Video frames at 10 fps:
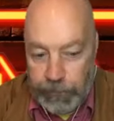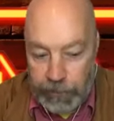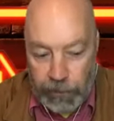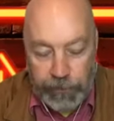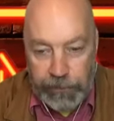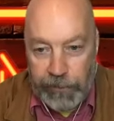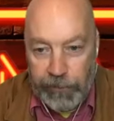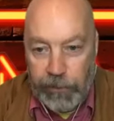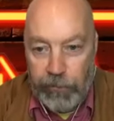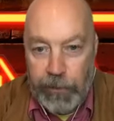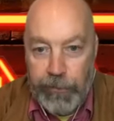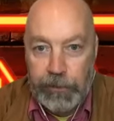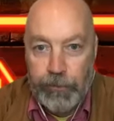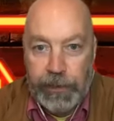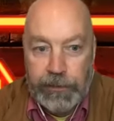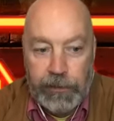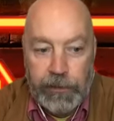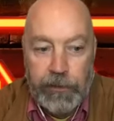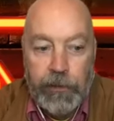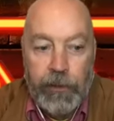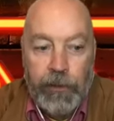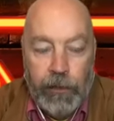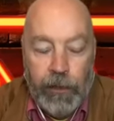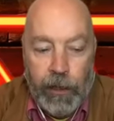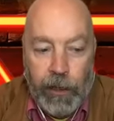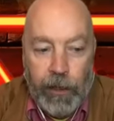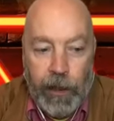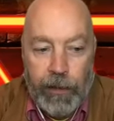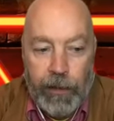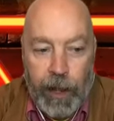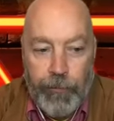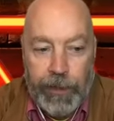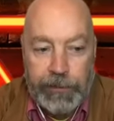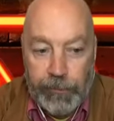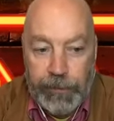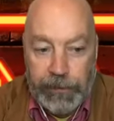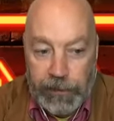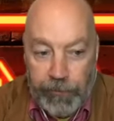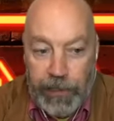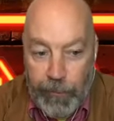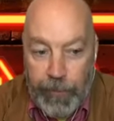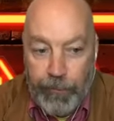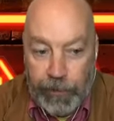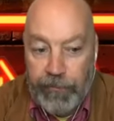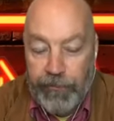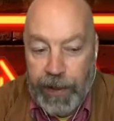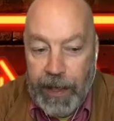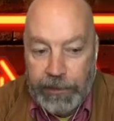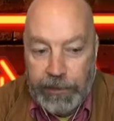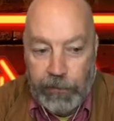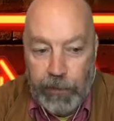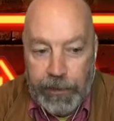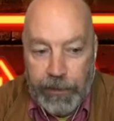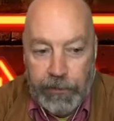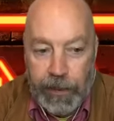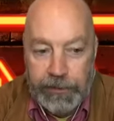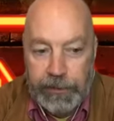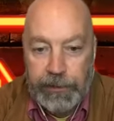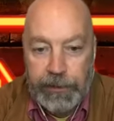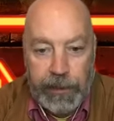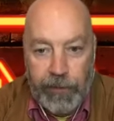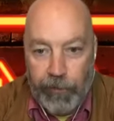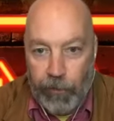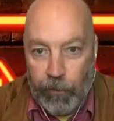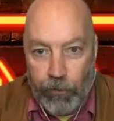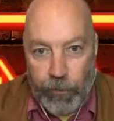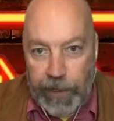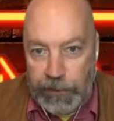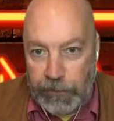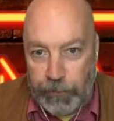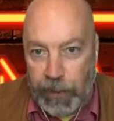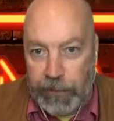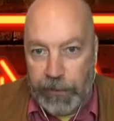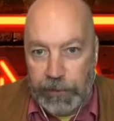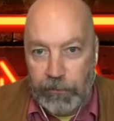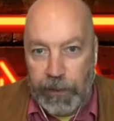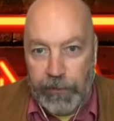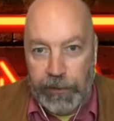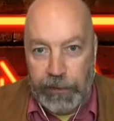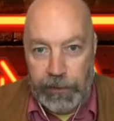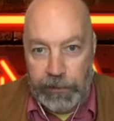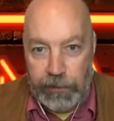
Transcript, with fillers: service level agreements, basically. Uh, I, I, bet some of this stuff can be pretty fast, though. I mean, you guys, Seagate, have a whole range of products, right, that can